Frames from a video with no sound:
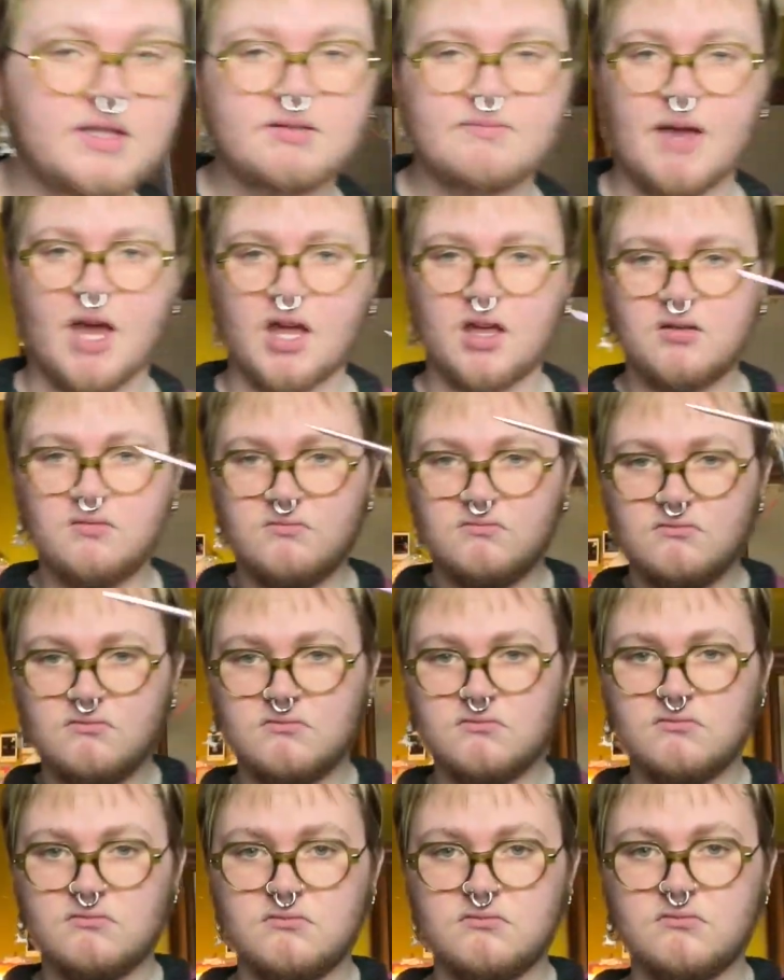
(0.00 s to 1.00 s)
this bag.
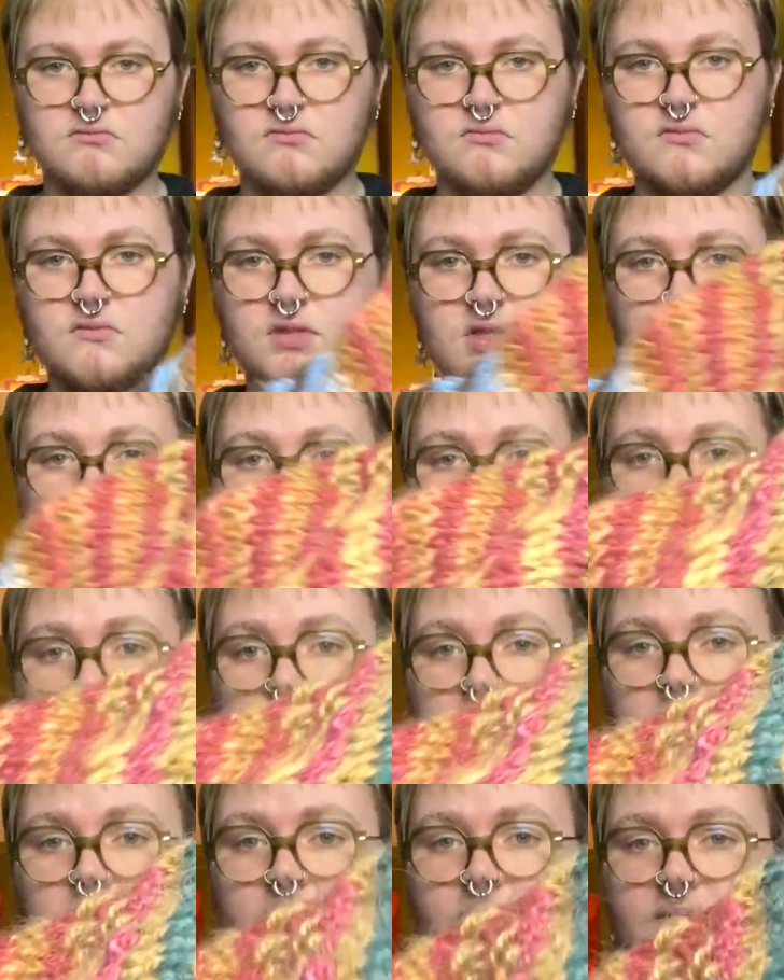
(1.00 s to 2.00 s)
So we'll get
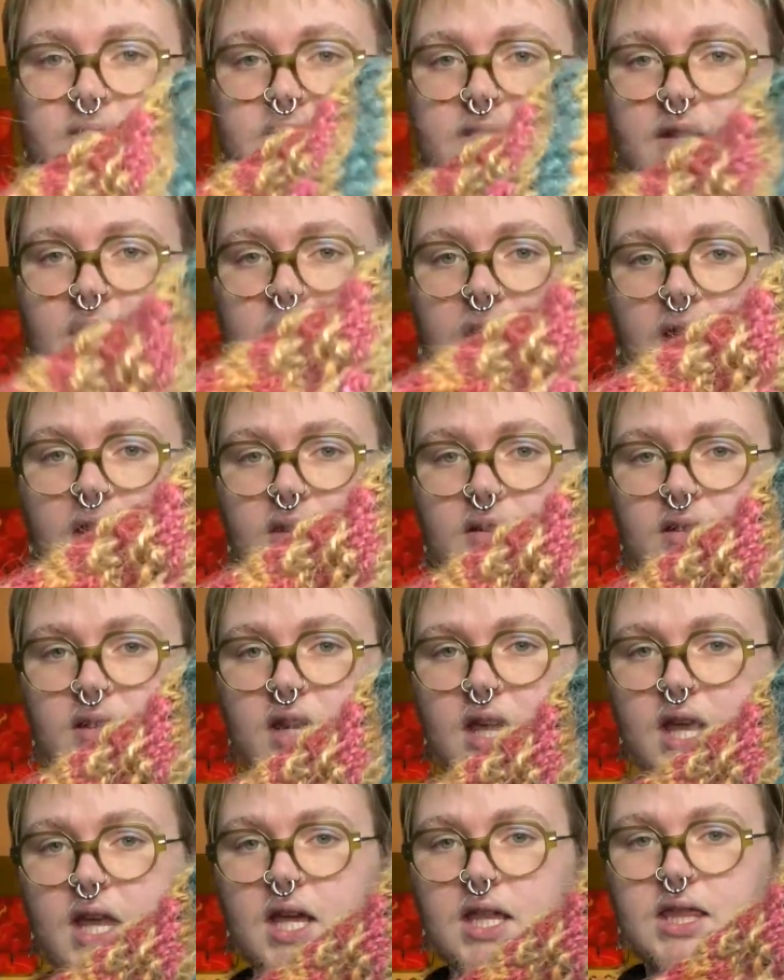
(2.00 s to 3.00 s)
up close. Again,
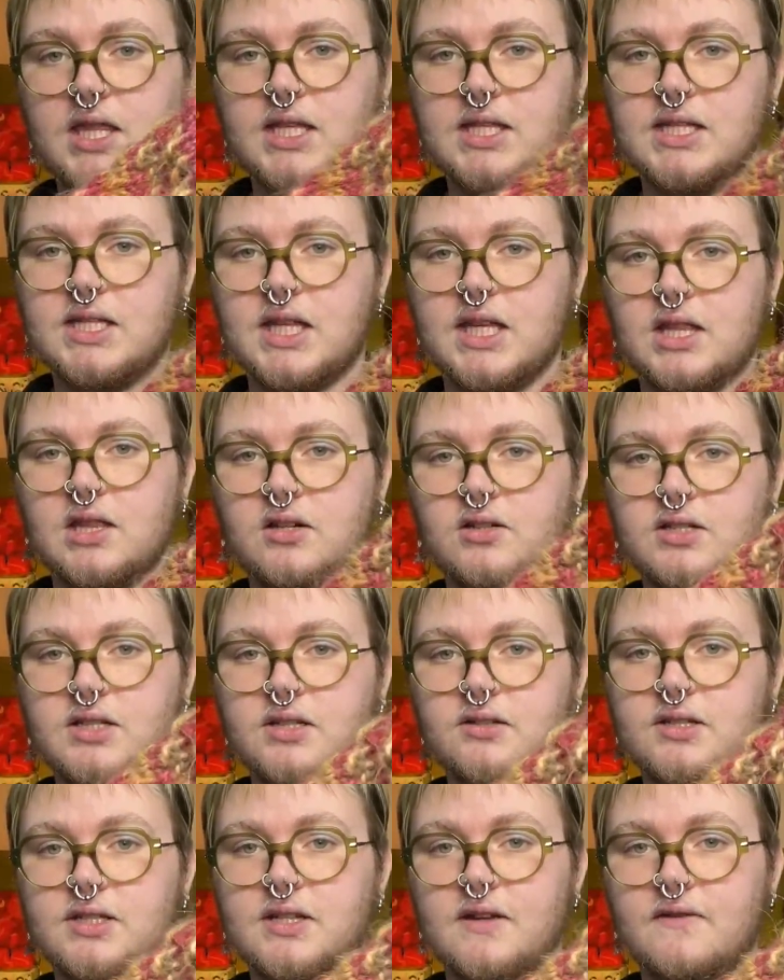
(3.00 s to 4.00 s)
this like little
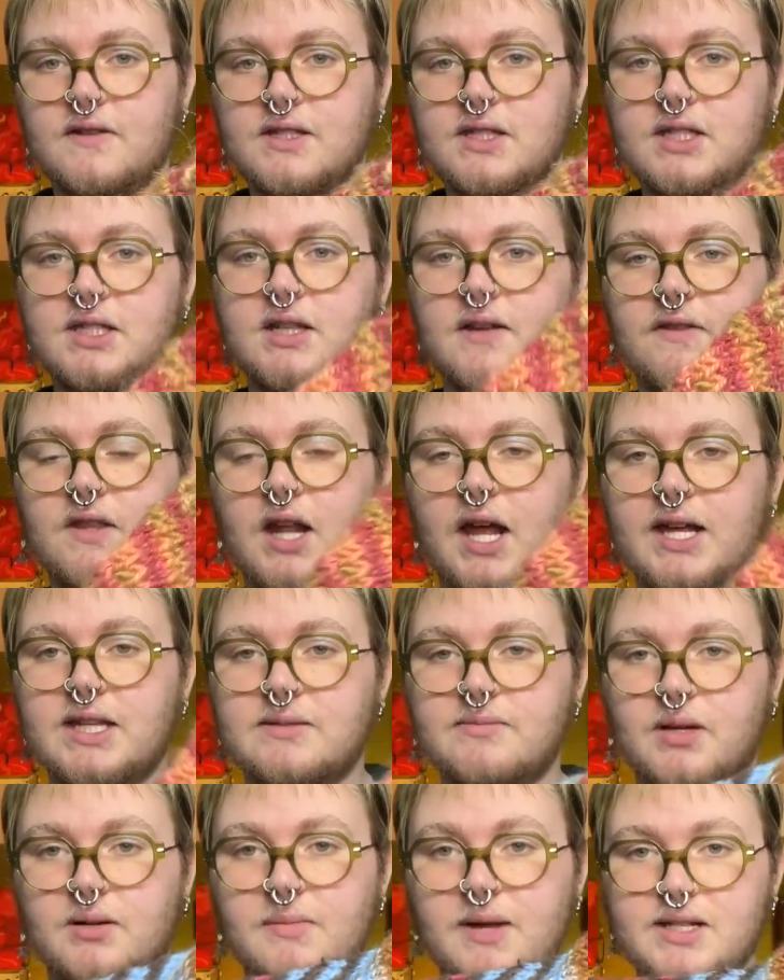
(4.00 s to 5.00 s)
teal stuff is the stuff that I
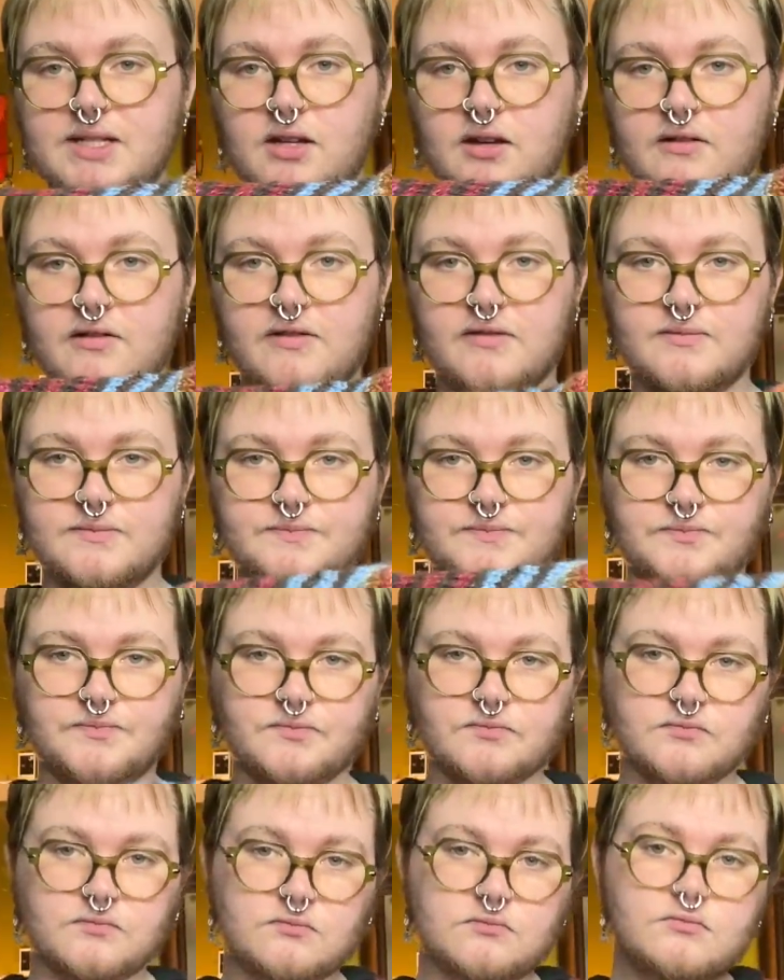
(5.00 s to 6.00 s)
spun myself.
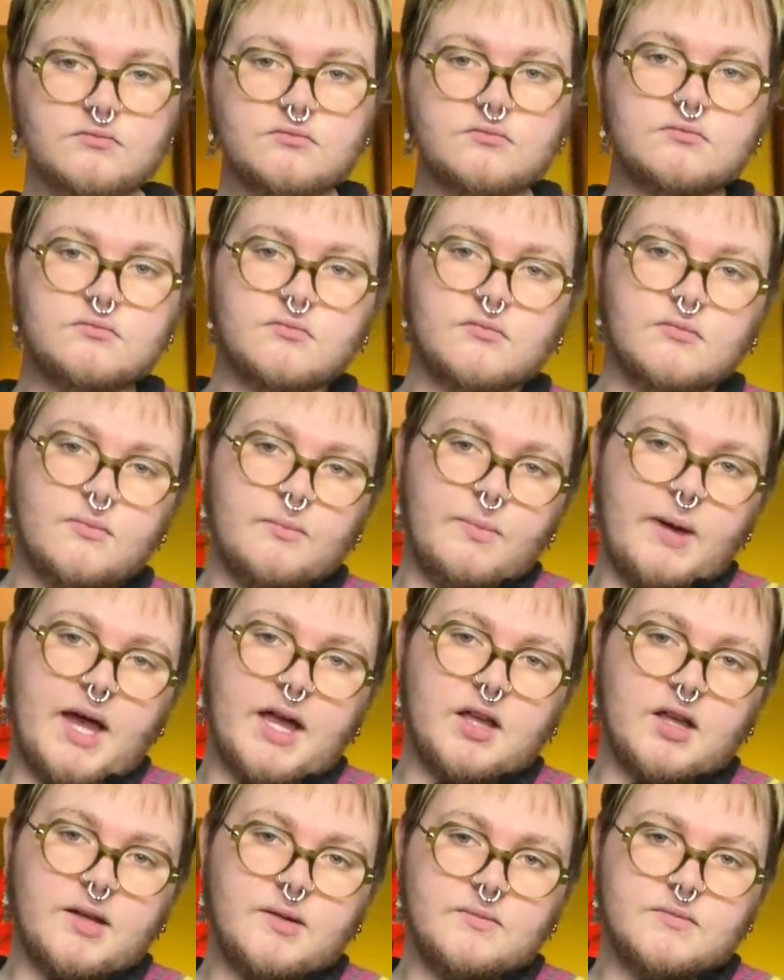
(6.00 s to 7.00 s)

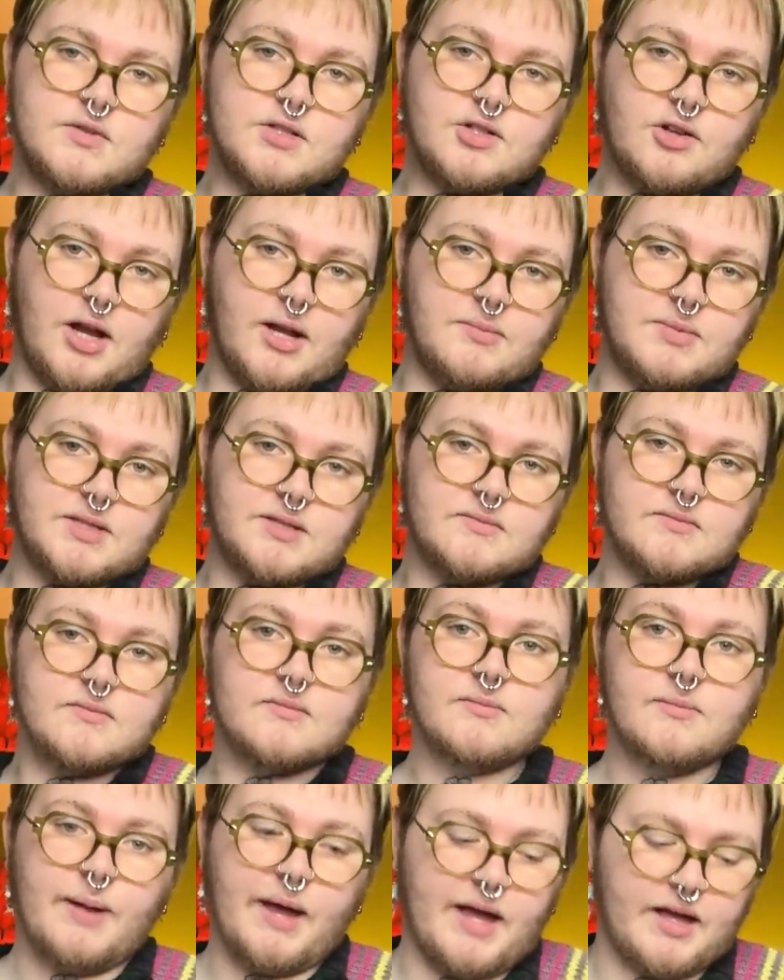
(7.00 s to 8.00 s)
Bag. stripes
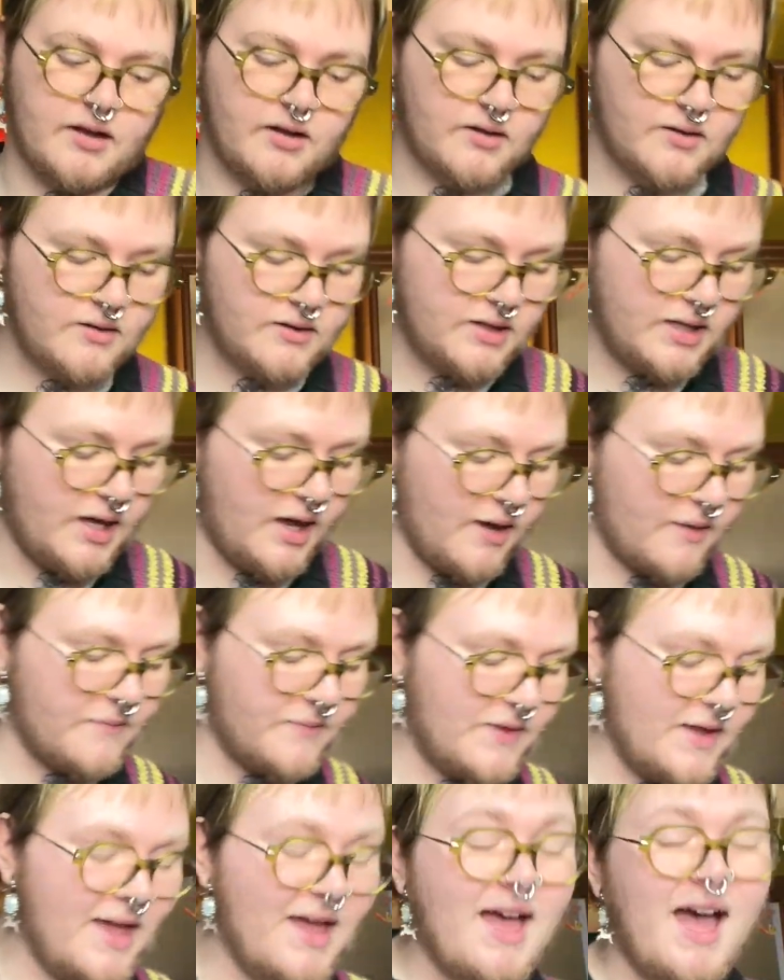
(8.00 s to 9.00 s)
bag. Yeah,
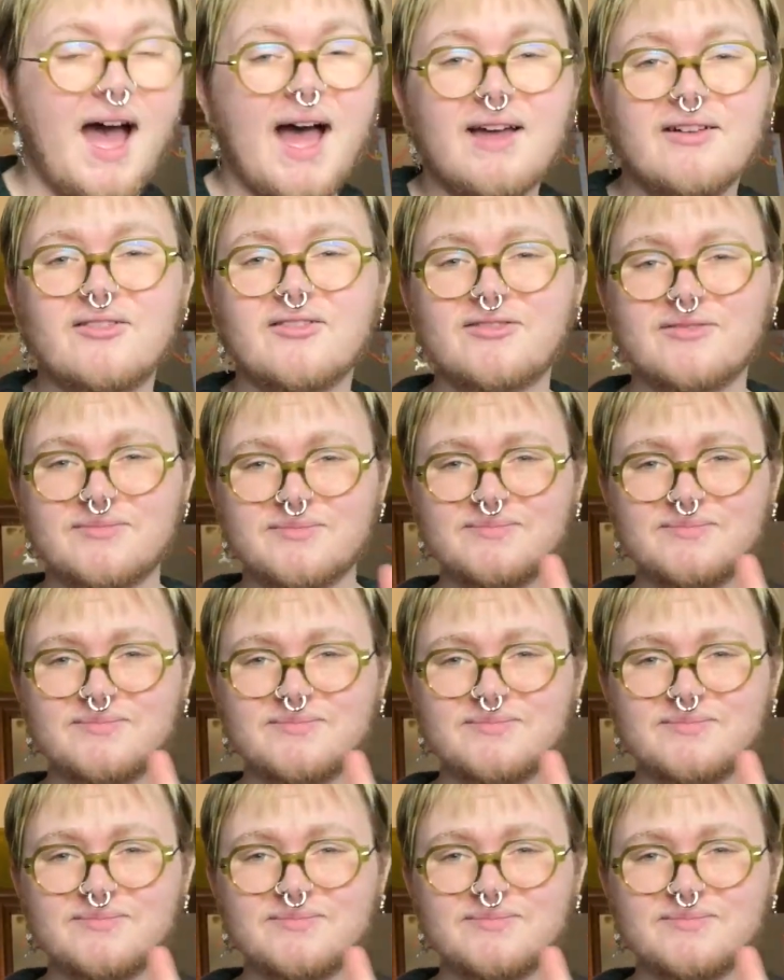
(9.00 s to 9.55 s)
I've